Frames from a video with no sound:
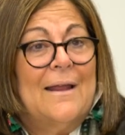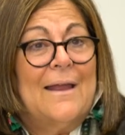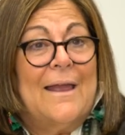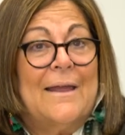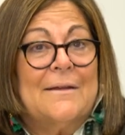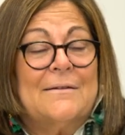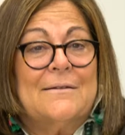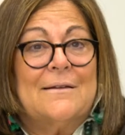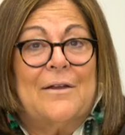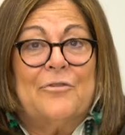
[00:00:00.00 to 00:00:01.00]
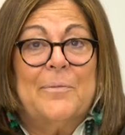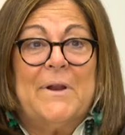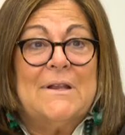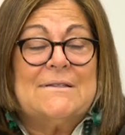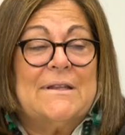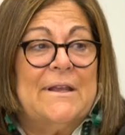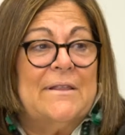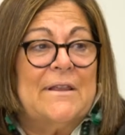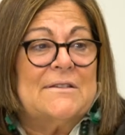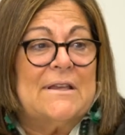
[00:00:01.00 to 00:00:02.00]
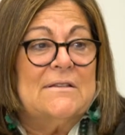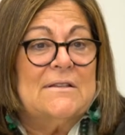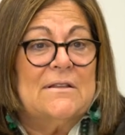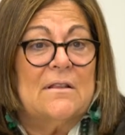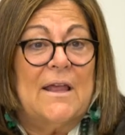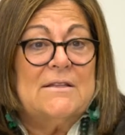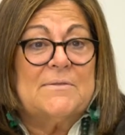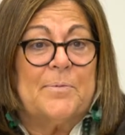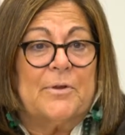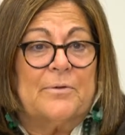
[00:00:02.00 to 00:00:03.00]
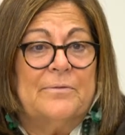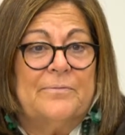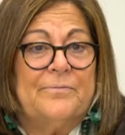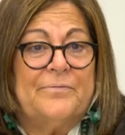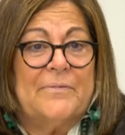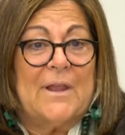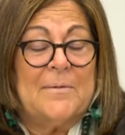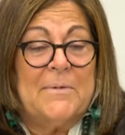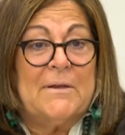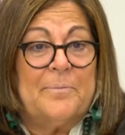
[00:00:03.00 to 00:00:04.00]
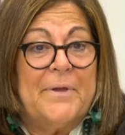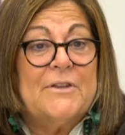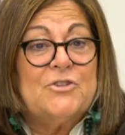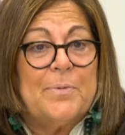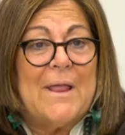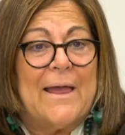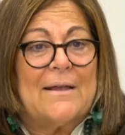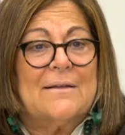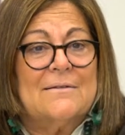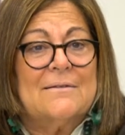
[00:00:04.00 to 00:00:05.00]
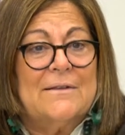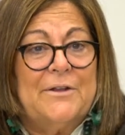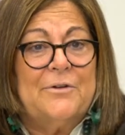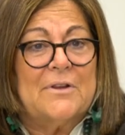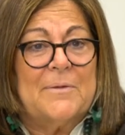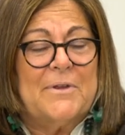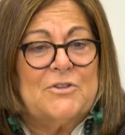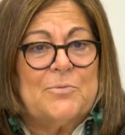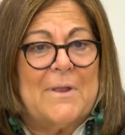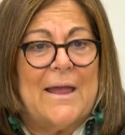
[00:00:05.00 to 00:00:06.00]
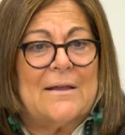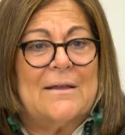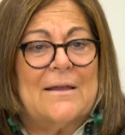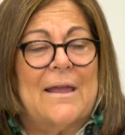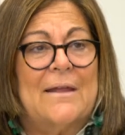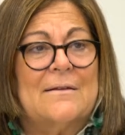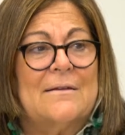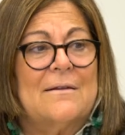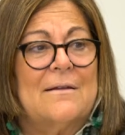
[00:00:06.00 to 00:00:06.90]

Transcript: and everybody's sitting in their seats, and the lights blew. I mean, pitch black, literally pitch black, and